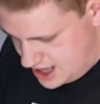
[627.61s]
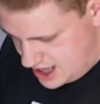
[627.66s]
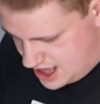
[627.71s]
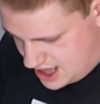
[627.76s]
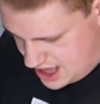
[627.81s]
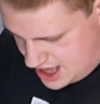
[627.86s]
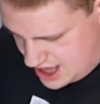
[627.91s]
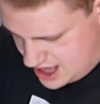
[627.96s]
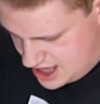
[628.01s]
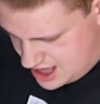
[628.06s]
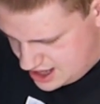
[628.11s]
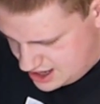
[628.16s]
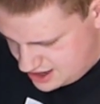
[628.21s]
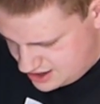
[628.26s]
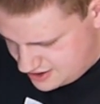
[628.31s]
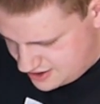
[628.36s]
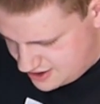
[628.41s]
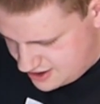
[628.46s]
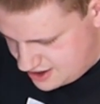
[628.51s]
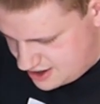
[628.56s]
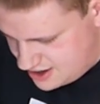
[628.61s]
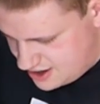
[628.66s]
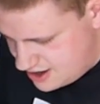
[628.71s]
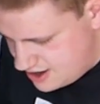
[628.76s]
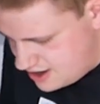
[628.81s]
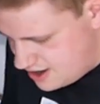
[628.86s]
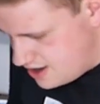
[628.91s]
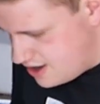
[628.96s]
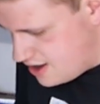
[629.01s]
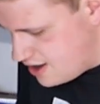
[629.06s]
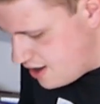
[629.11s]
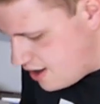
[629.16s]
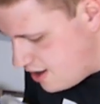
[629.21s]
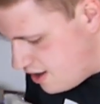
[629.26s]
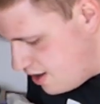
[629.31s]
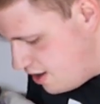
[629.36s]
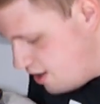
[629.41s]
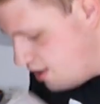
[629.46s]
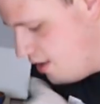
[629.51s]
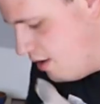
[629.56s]
and
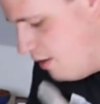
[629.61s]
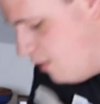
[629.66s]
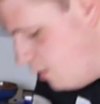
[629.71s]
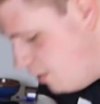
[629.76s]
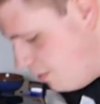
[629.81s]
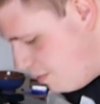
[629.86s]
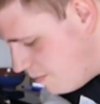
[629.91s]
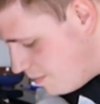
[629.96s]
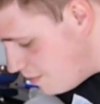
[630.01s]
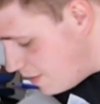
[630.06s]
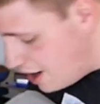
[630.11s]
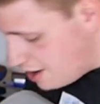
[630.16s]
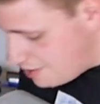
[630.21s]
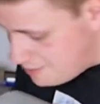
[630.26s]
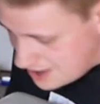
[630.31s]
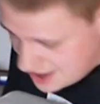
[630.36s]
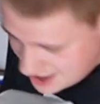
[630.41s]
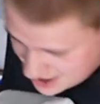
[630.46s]
oh, little